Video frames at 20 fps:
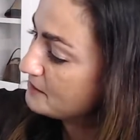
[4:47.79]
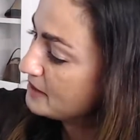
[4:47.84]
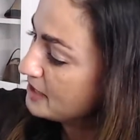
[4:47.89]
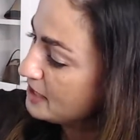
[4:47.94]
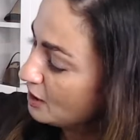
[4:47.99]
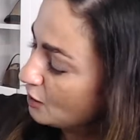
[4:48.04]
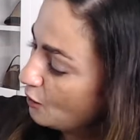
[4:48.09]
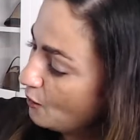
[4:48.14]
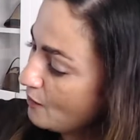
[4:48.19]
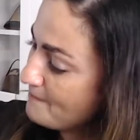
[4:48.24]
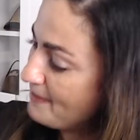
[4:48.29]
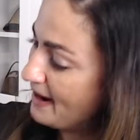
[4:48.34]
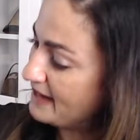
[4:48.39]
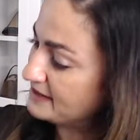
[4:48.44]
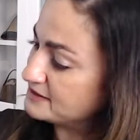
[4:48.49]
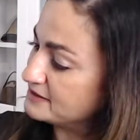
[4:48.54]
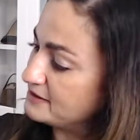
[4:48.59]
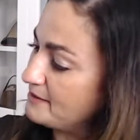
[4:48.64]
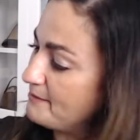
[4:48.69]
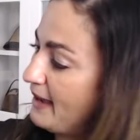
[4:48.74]
going back
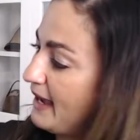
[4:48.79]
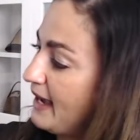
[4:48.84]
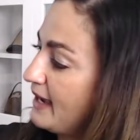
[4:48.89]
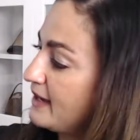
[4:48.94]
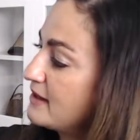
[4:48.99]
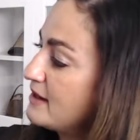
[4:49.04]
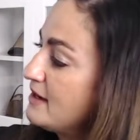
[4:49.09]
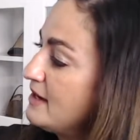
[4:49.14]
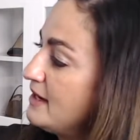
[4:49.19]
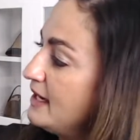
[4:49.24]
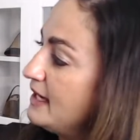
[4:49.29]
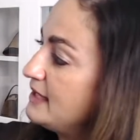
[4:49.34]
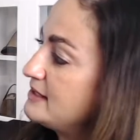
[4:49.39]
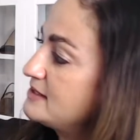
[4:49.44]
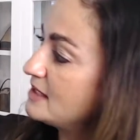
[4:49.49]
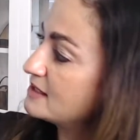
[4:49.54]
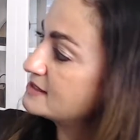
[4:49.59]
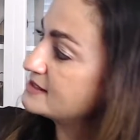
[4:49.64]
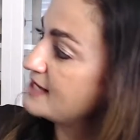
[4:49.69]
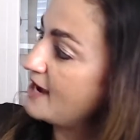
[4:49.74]
to the bag, it
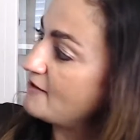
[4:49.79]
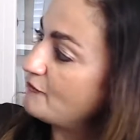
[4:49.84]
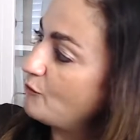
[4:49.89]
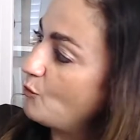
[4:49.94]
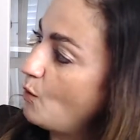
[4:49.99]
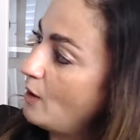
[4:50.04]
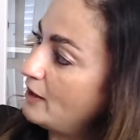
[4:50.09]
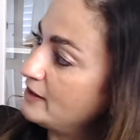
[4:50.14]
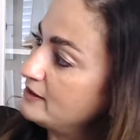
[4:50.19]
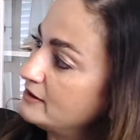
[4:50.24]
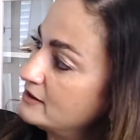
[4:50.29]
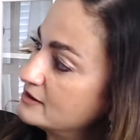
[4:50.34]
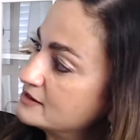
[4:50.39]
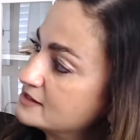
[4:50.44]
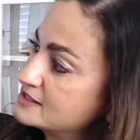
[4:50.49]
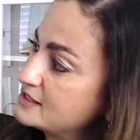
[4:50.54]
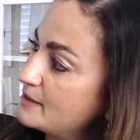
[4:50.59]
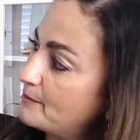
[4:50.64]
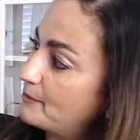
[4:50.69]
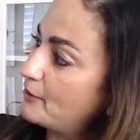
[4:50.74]
does have one
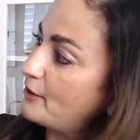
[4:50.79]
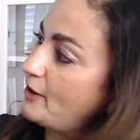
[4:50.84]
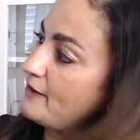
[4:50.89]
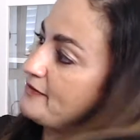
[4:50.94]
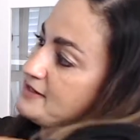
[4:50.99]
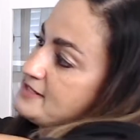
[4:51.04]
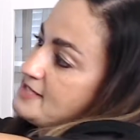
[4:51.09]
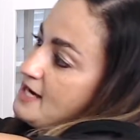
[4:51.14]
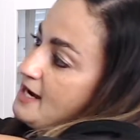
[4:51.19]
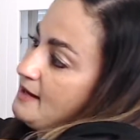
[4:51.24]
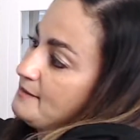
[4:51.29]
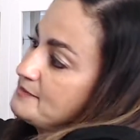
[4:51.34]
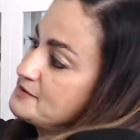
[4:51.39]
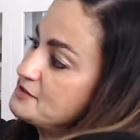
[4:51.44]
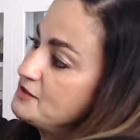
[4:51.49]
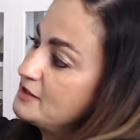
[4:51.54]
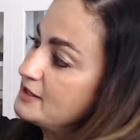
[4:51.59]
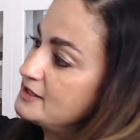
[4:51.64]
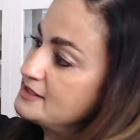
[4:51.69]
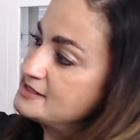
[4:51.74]
zipper on the top, so
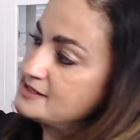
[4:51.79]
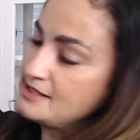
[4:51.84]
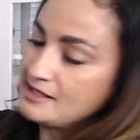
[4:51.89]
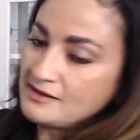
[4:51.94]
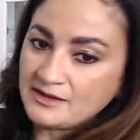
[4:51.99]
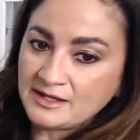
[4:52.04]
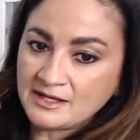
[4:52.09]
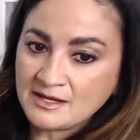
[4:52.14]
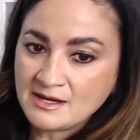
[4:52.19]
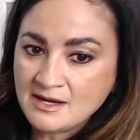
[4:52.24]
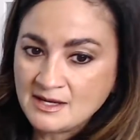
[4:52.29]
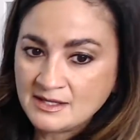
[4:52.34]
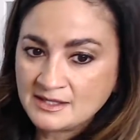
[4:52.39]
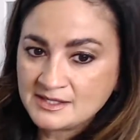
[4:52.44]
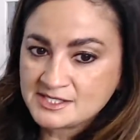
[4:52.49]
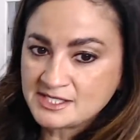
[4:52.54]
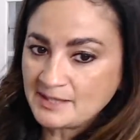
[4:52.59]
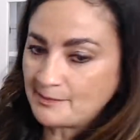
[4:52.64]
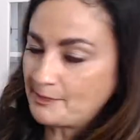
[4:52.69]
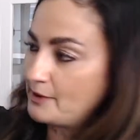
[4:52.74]
you can see the
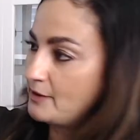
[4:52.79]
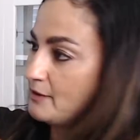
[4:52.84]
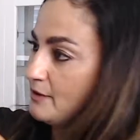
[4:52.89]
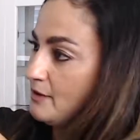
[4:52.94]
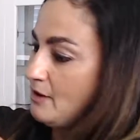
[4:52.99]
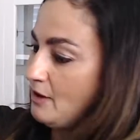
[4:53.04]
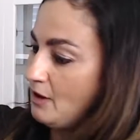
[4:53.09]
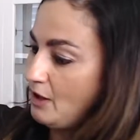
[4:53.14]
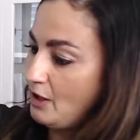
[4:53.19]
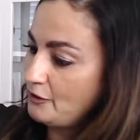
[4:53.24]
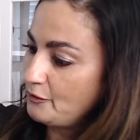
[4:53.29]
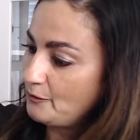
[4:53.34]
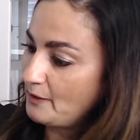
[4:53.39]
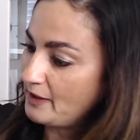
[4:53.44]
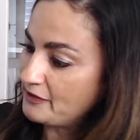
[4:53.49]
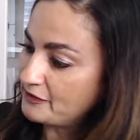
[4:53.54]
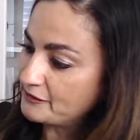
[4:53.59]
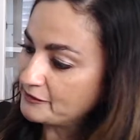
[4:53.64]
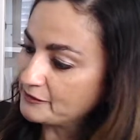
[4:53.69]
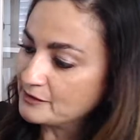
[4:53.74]
zipper all the way
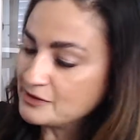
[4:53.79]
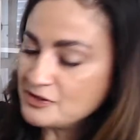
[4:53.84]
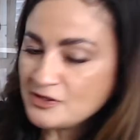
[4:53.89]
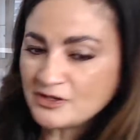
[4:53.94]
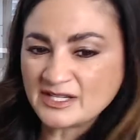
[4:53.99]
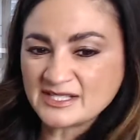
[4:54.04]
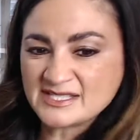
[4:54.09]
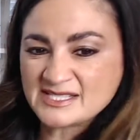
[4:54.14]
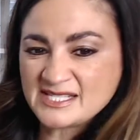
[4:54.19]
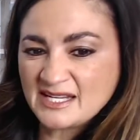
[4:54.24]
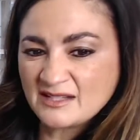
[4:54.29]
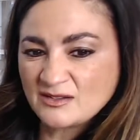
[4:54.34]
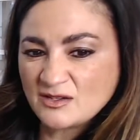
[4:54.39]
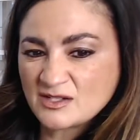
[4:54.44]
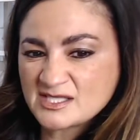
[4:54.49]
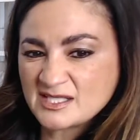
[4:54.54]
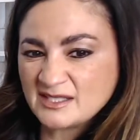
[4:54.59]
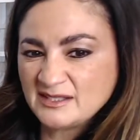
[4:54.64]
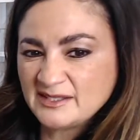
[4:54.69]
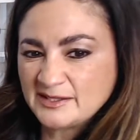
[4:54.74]
through. And you can see it
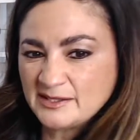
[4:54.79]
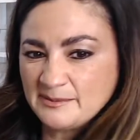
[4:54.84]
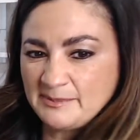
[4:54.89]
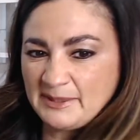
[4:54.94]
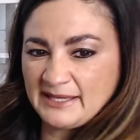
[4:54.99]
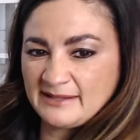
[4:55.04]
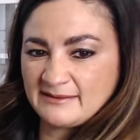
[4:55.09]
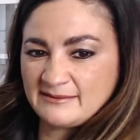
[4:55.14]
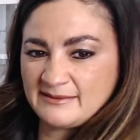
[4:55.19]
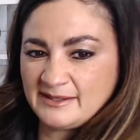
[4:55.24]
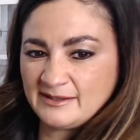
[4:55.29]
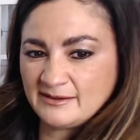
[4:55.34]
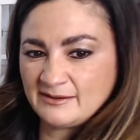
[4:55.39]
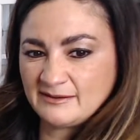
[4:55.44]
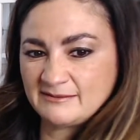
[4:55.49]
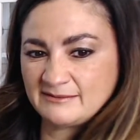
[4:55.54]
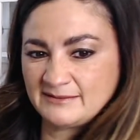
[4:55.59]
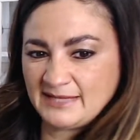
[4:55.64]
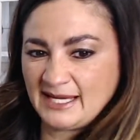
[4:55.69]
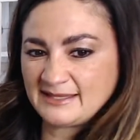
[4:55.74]
looks a little bit, you know,
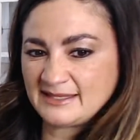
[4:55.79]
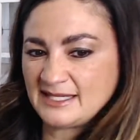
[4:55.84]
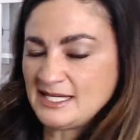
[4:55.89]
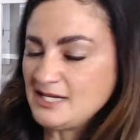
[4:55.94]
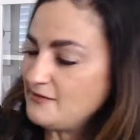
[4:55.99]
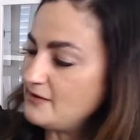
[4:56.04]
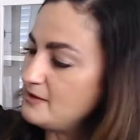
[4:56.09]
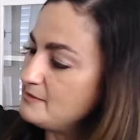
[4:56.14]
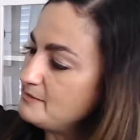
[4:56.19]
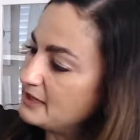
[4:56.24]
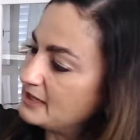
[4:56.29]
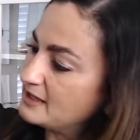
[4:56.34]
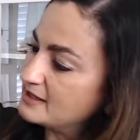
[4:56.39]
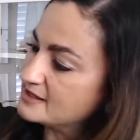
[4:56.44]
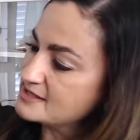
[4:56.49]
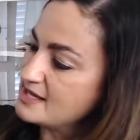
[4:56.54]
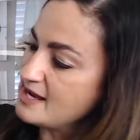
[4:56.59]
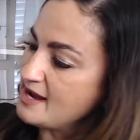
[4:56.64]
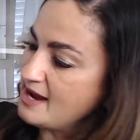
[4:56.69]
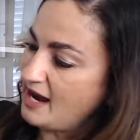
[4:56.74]
not even because
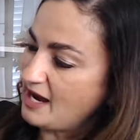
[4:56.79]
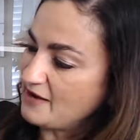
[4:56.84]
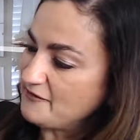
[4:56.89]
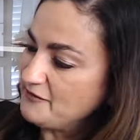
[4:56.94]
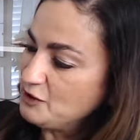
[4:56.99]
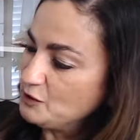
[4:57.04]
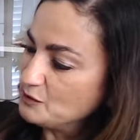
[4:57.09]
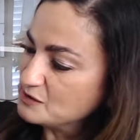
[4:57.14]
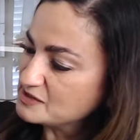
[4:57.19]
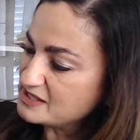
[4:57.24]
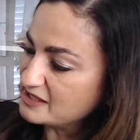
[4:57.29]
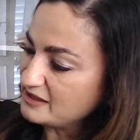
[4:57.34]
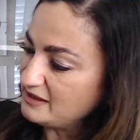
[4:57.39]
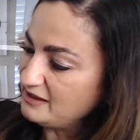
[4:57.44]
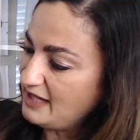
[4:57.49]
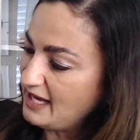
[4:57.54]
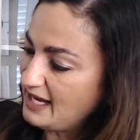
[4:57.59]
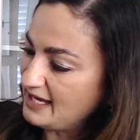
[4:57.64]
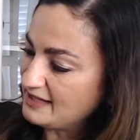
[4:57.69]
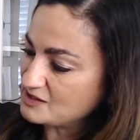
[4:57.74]
I've used it a
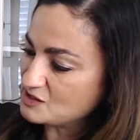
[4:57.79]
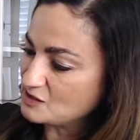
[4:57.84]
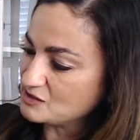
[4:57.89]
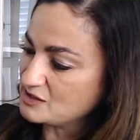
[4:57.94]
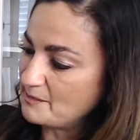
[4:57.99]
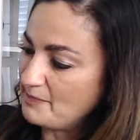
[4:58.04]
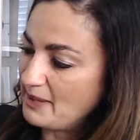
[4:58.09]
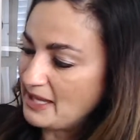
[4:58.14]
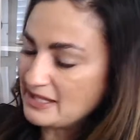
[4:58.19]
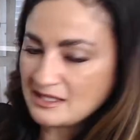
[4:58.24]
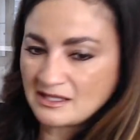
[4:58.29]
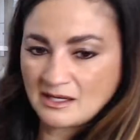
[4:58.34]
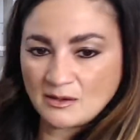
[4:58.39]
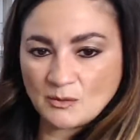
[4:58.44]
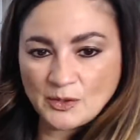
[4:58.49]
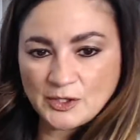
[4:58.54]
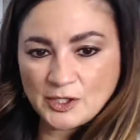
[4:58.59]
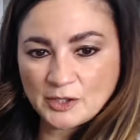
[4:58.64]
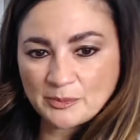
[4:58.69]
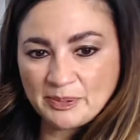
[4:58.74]
lot. So depending on
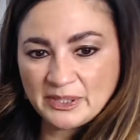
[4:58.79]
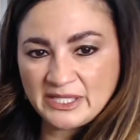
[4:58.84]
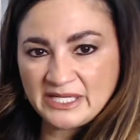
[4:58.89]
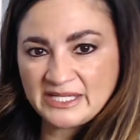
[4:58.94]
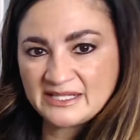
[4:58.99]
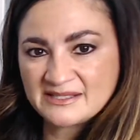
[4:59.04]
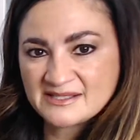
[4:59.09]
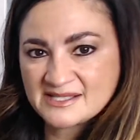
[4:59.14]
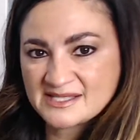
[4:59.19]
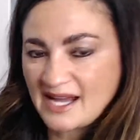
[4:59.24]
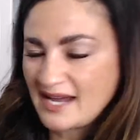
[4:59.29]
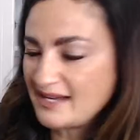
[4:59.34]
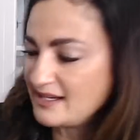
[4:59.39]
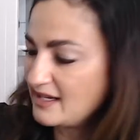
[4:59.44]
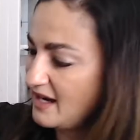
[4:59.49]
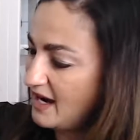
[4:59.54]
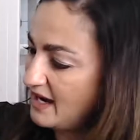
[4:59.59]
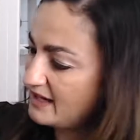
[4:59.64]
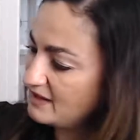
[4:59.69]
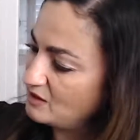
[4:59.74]
what you're putting inside, it
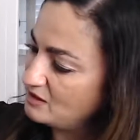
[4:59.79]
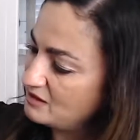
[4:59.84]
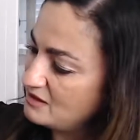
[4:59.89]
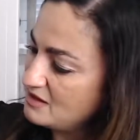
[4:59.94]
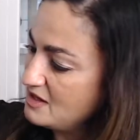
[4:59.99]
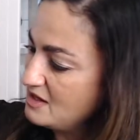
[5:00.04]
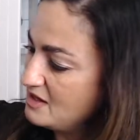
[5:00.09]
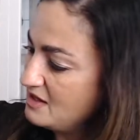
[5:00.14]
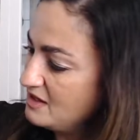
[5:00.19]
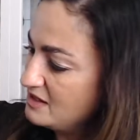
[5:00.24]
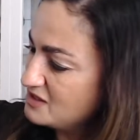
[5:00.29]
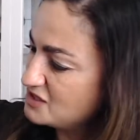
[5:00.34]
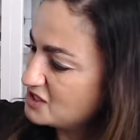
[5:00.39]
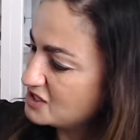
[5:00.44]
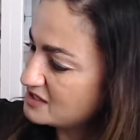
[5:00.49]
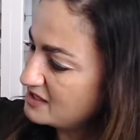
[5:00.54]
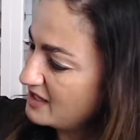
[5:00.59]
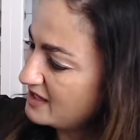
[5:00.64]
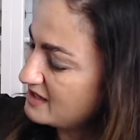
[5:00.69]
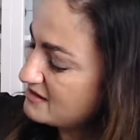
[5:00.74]
kind of
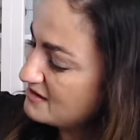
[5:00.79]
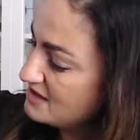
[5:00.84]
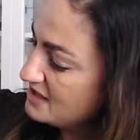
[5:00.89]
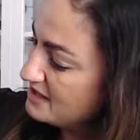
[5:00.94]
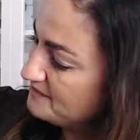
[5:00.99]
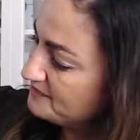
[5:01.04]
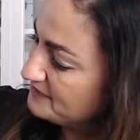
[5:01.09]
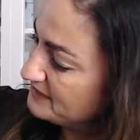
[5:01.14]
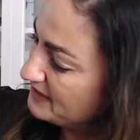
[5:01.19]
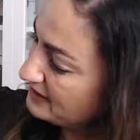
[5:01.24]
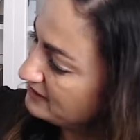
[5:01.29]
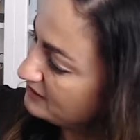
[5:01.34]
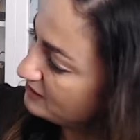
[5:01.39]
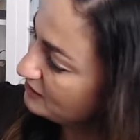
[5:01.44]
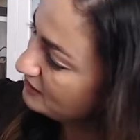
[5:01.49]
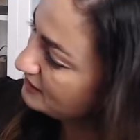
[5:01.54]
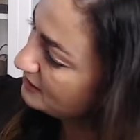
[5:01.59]
just like, I don't know,